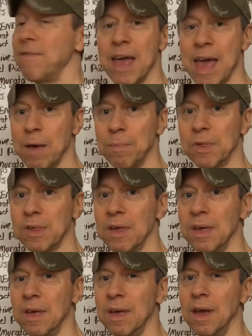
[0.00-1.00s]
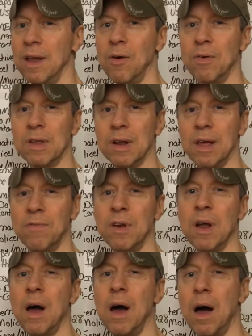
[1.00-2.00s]
amps, it only delivered
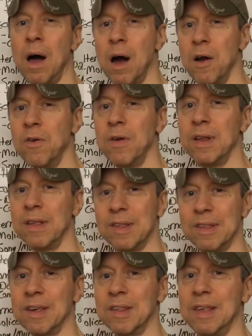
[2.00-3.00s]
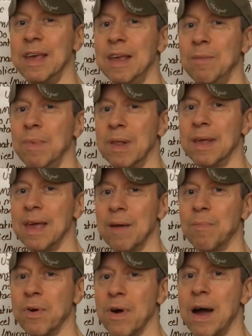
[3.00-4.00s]
one hundred sixteen
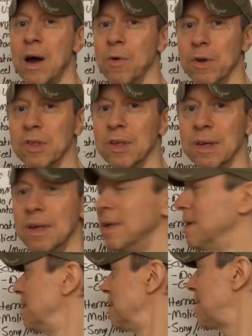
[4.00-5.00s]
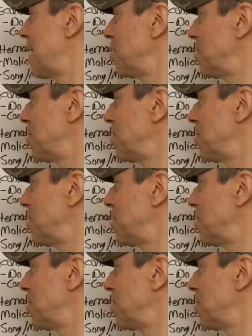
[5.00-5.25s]
milliampere hours down